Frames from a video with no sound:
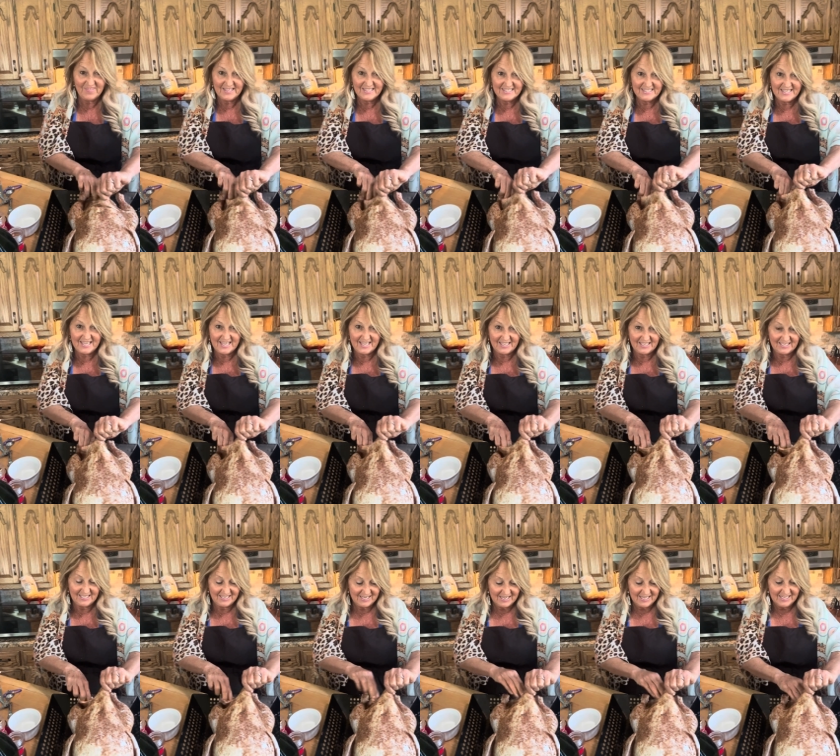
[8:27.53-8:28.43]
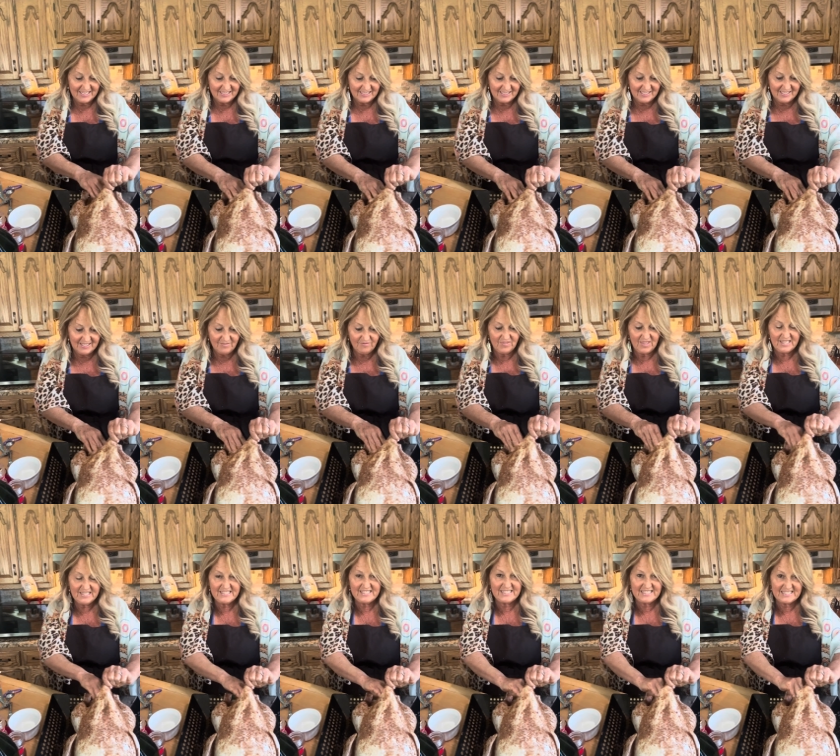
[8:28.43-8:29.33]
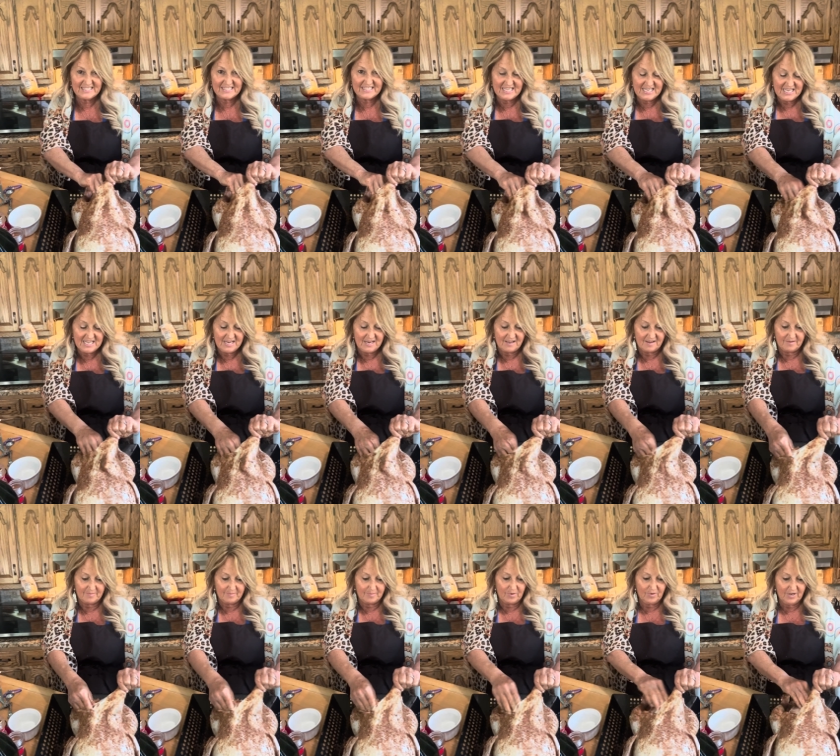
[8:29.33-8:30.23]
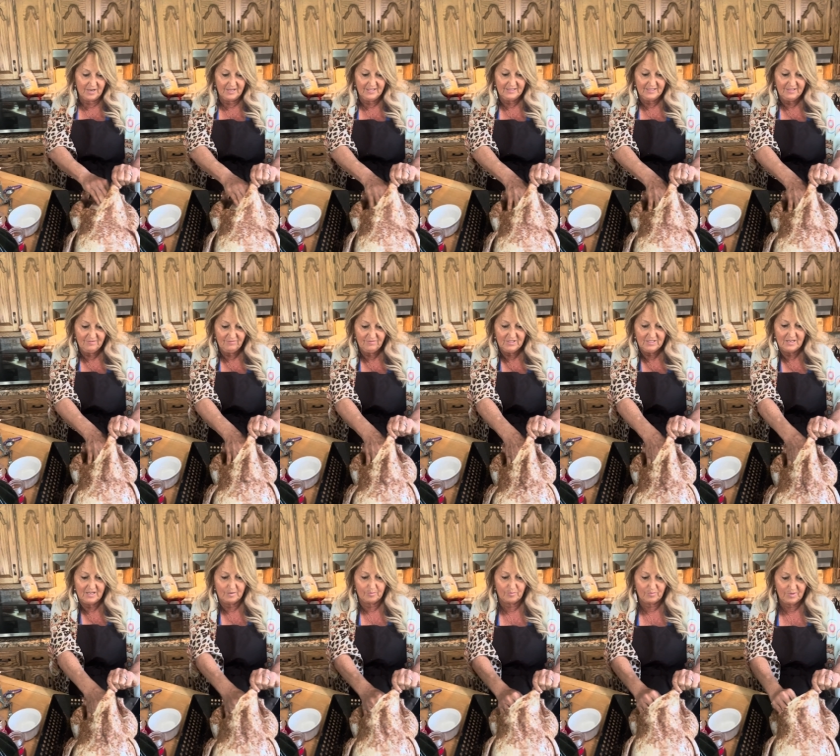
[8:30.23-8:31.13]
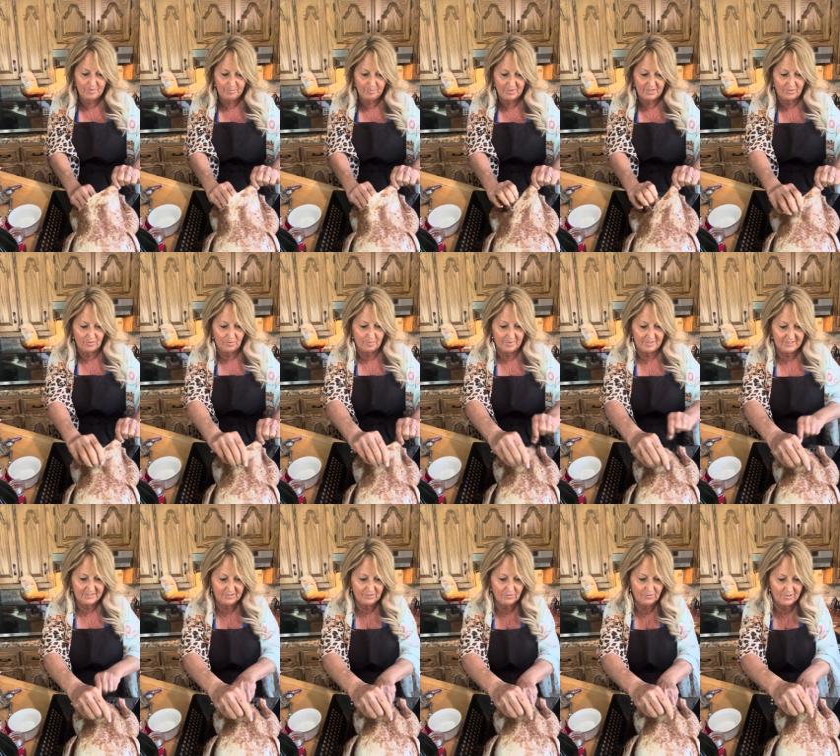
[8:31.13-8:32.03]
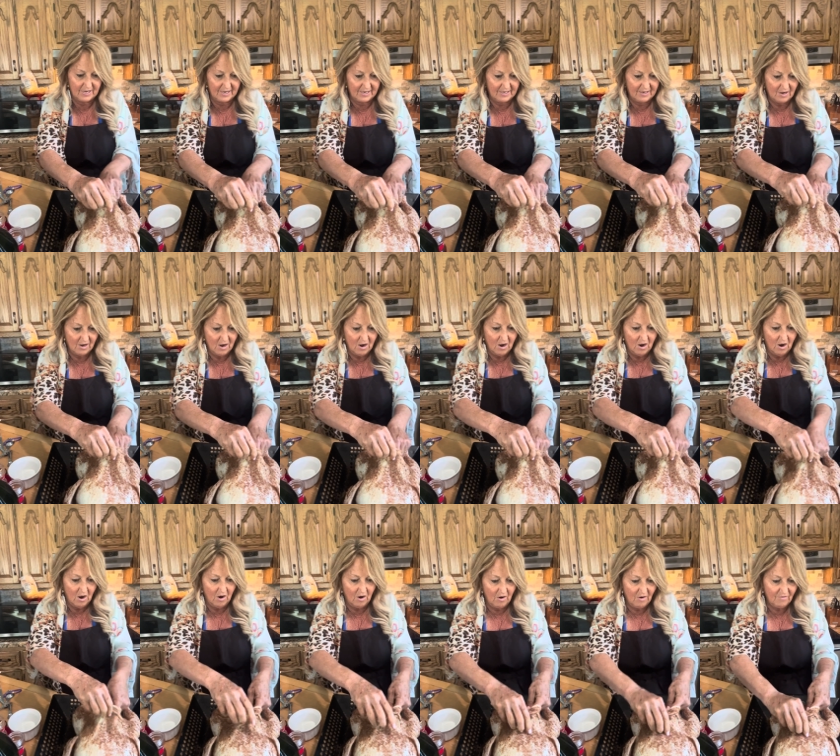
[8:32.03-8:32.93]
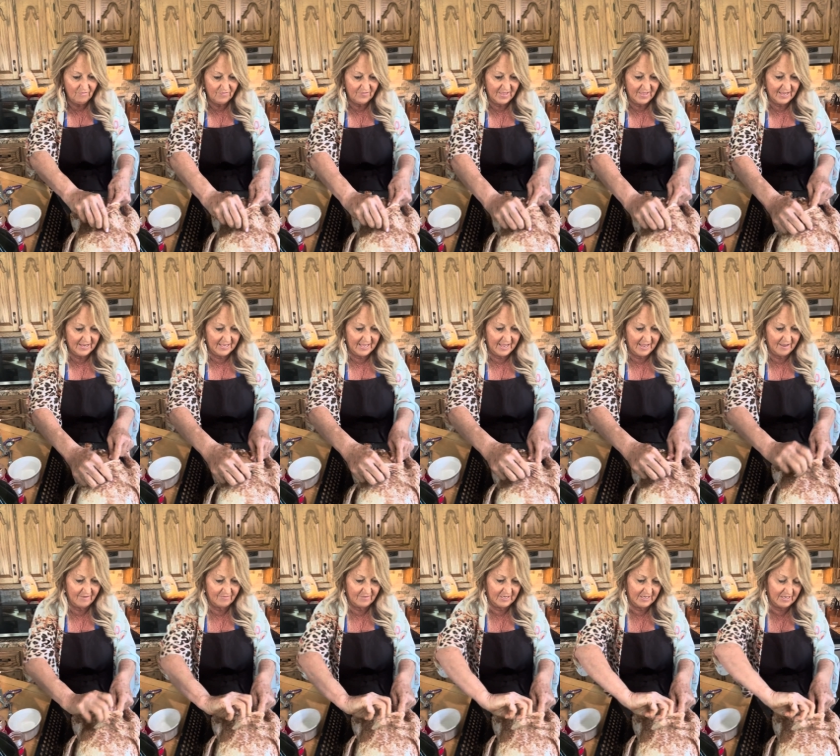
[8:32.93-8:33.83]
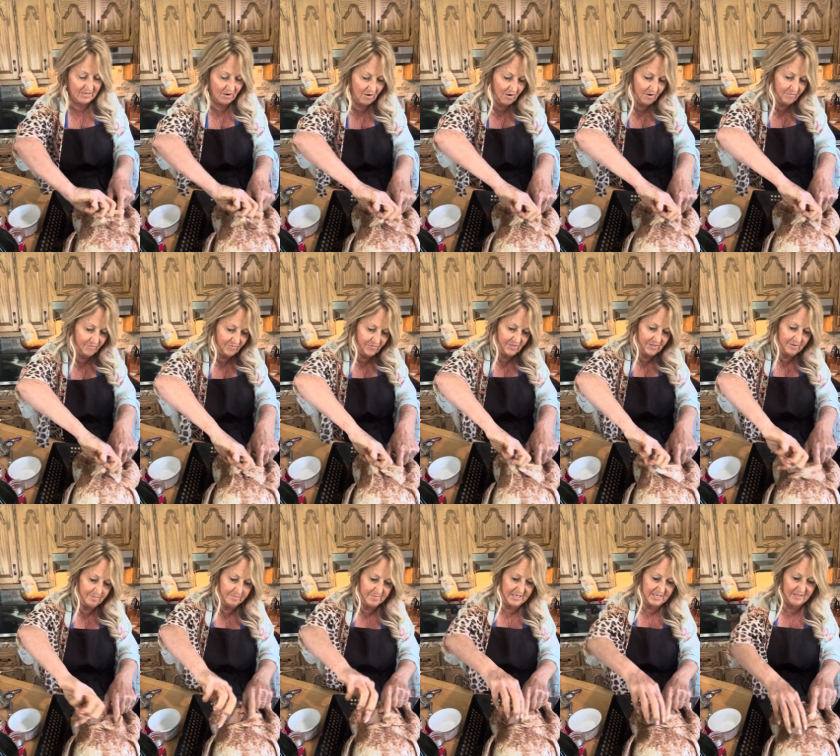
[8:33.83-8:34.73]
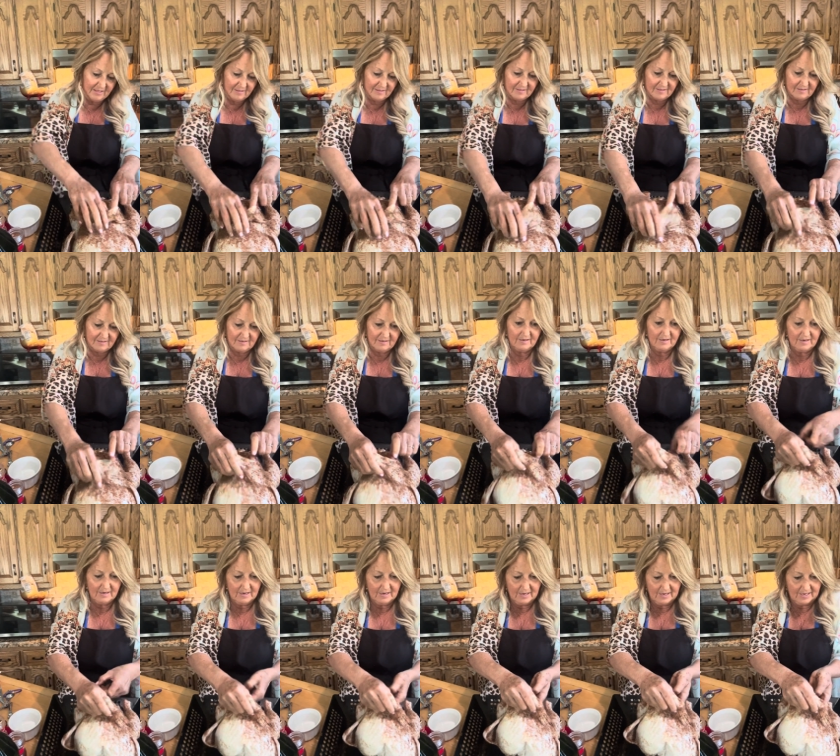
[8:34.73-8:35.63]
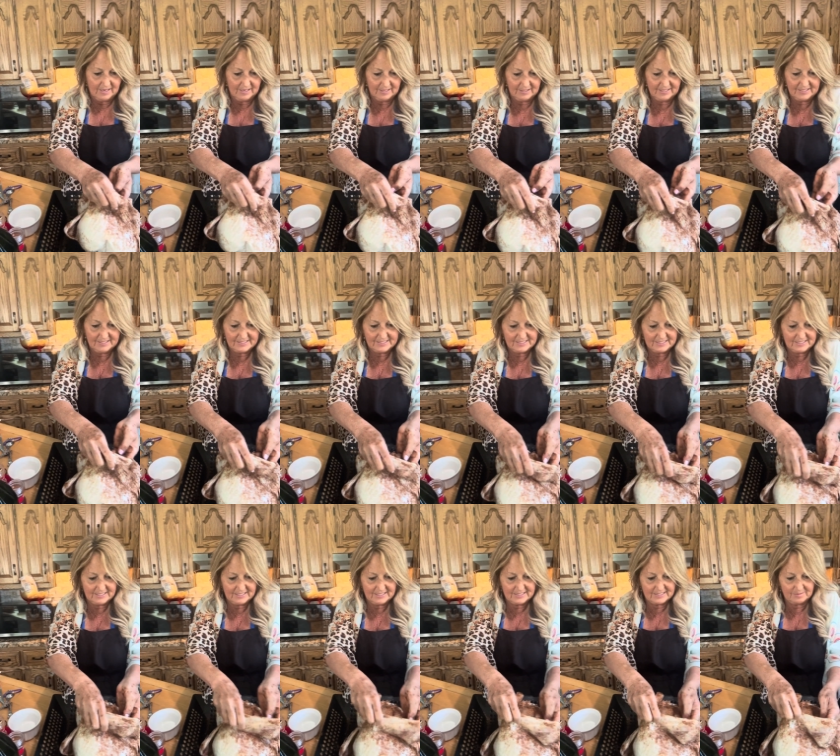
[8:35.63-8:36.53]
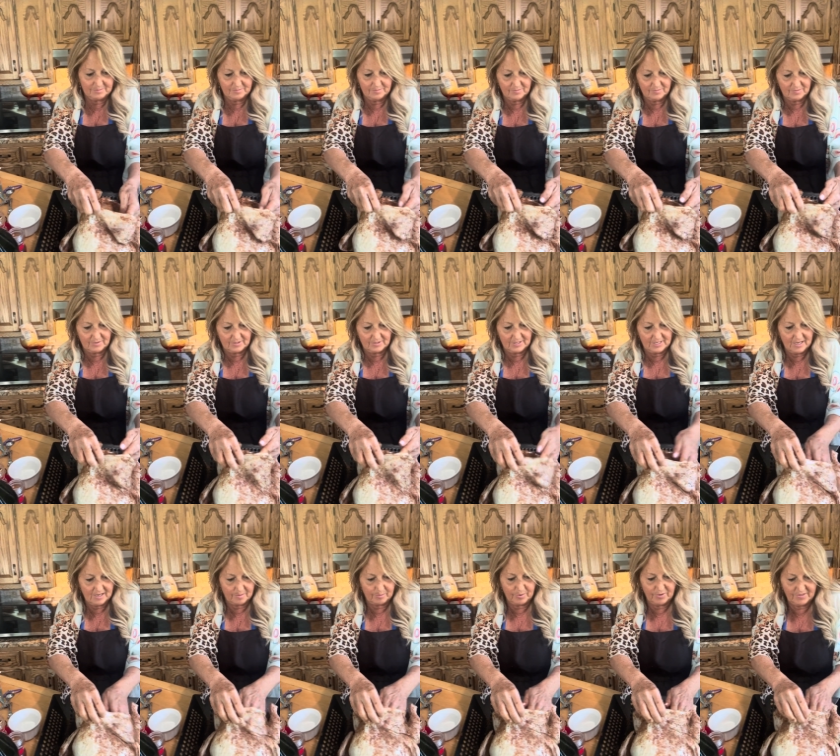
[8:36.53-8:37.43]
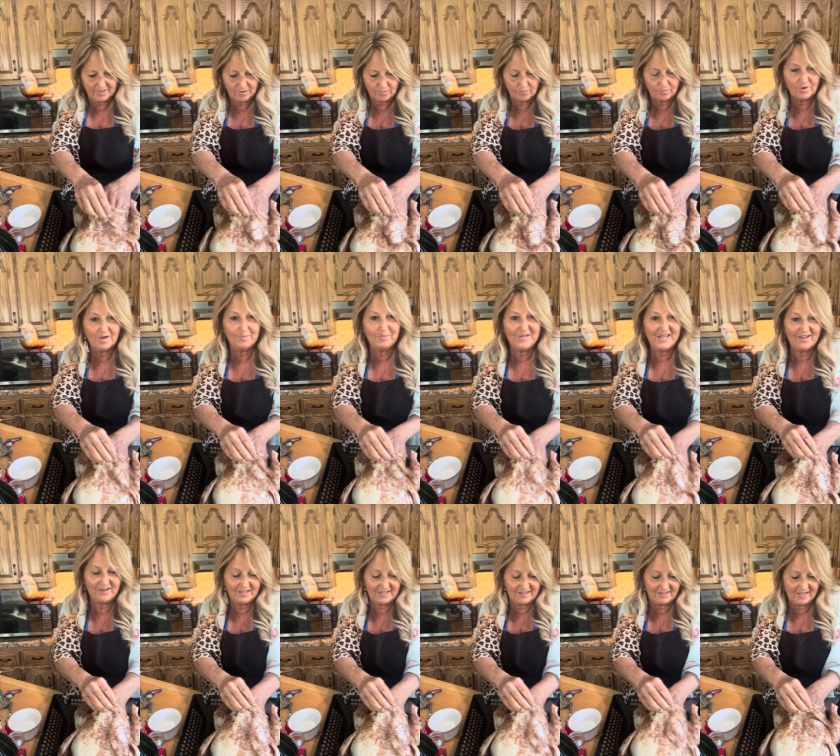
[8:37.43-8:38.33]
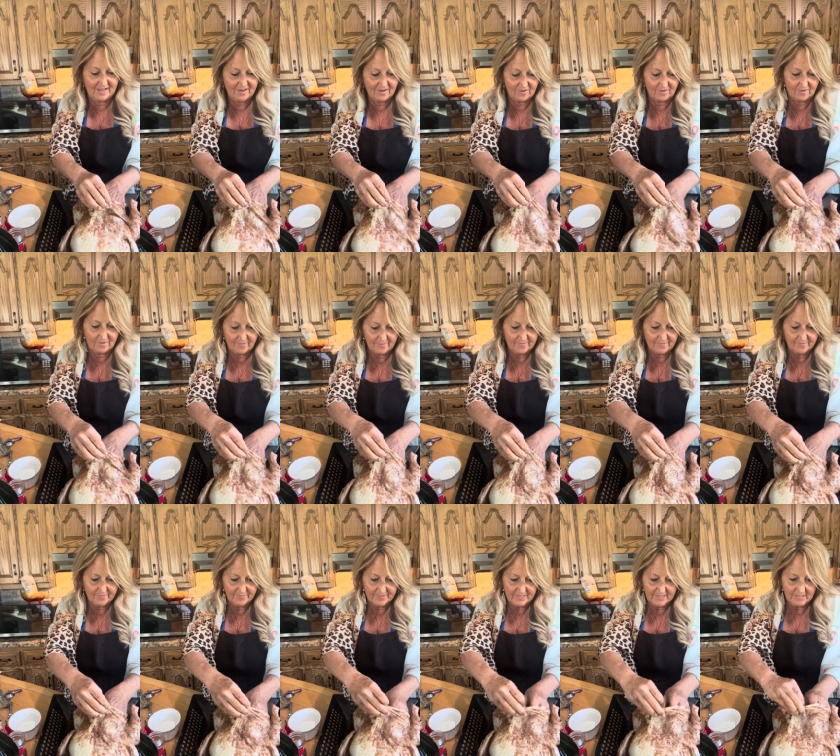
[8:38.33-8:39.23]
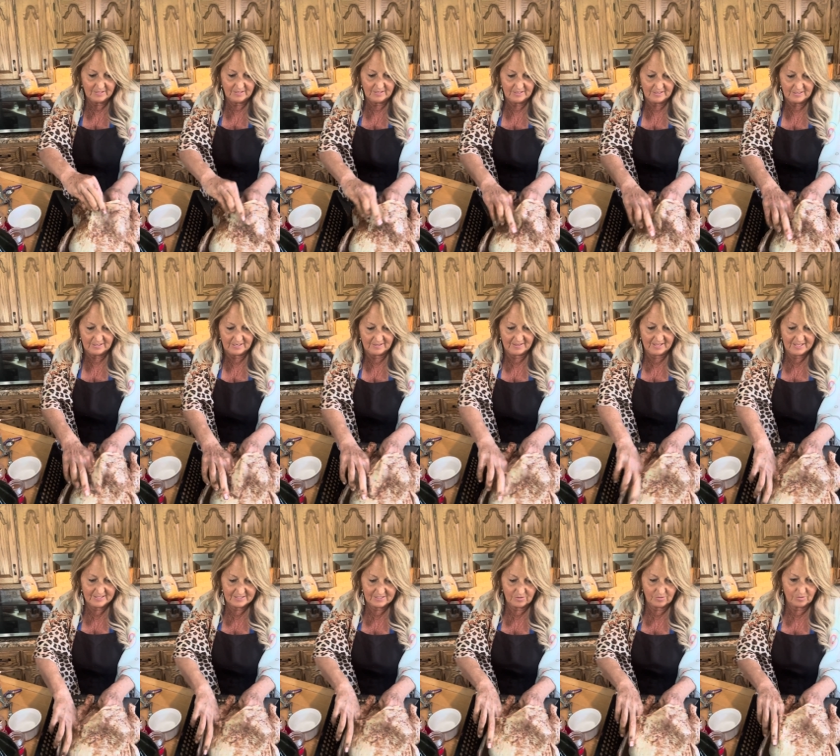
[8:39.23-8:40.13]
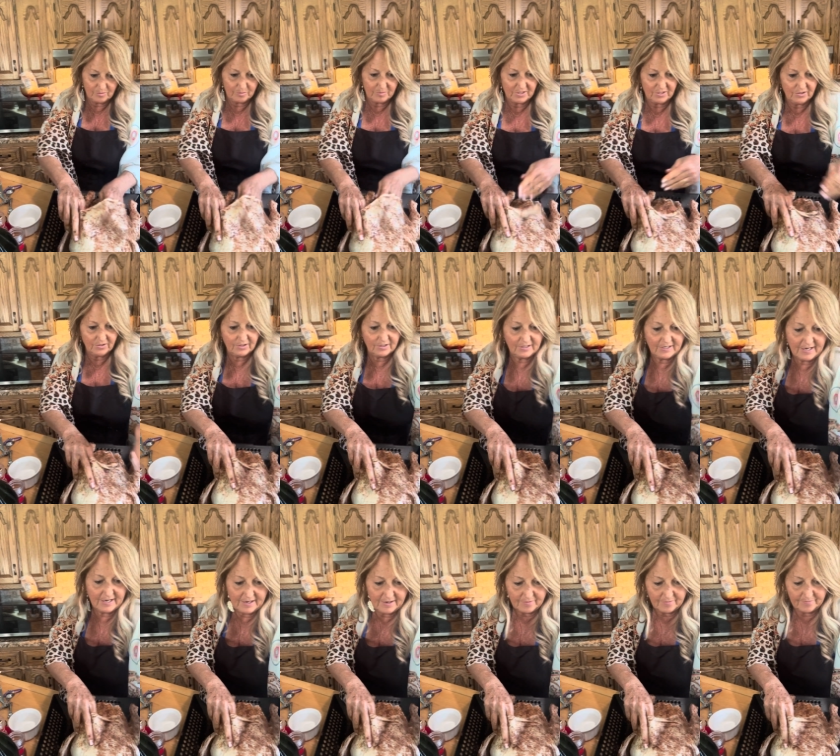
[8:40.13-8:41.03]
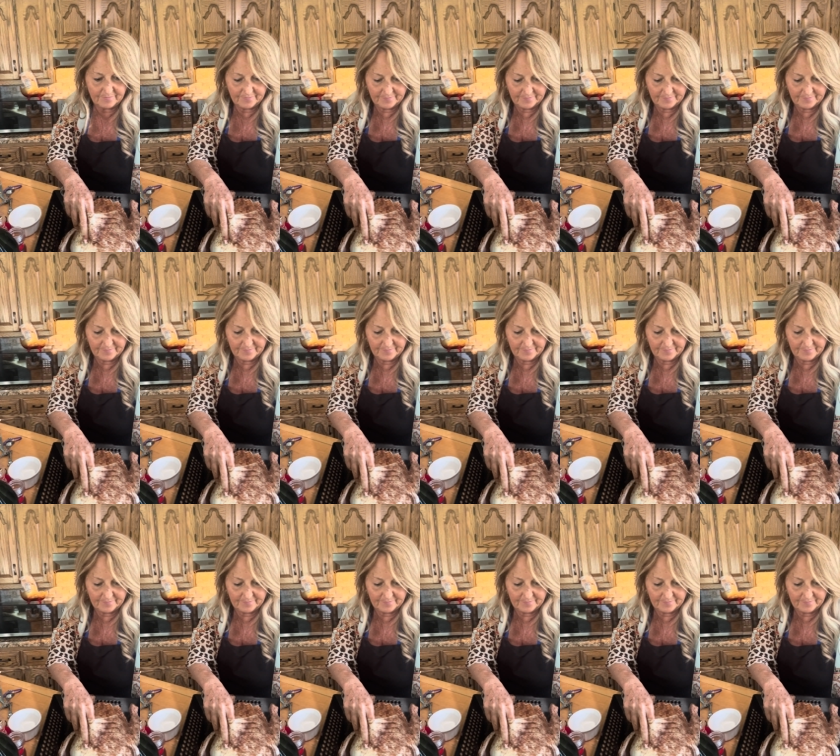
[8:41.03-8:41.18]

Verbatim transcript: They said, lift that skin up, okay? Lift it up, rip it a little bit, it's okay. Off that cavity, off the meat. And let's stick some, yeah, put that rub down in there. Now that's gonna be good now.